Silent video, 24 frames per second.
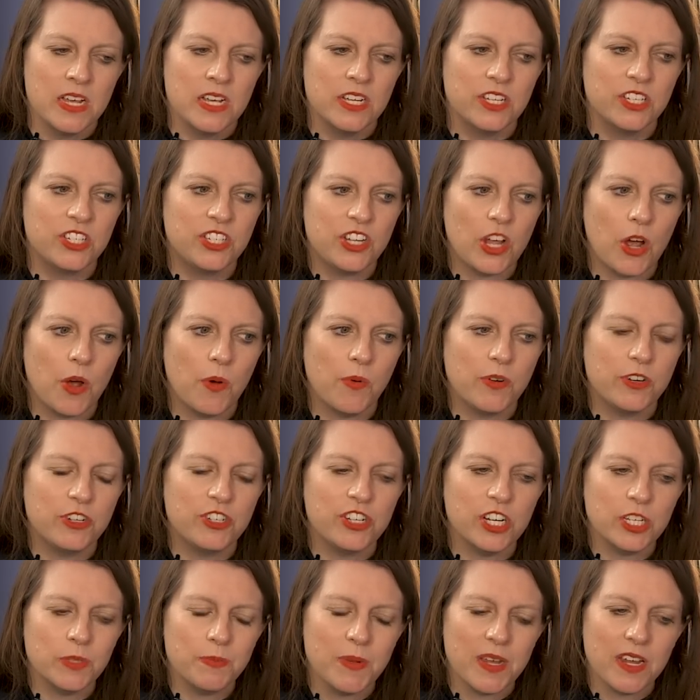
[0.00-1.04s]
So
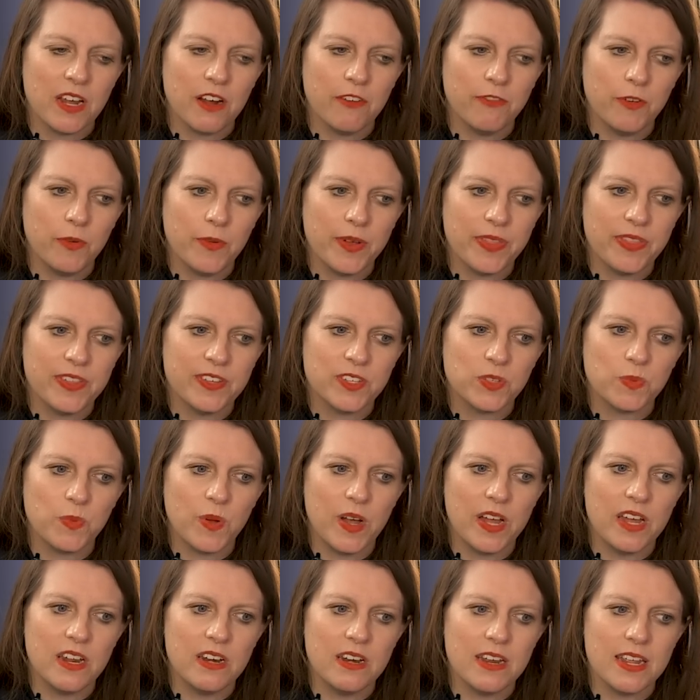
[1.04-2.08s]
just be careful with this
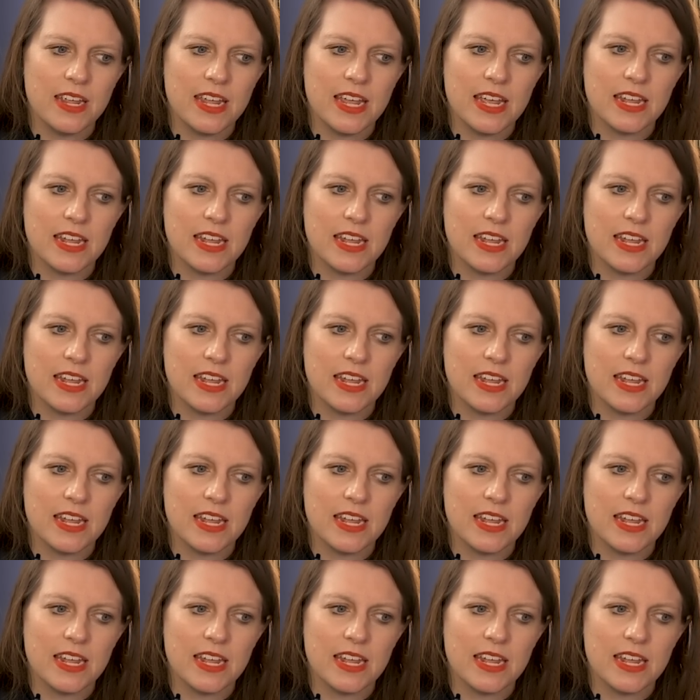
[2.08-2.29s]
one.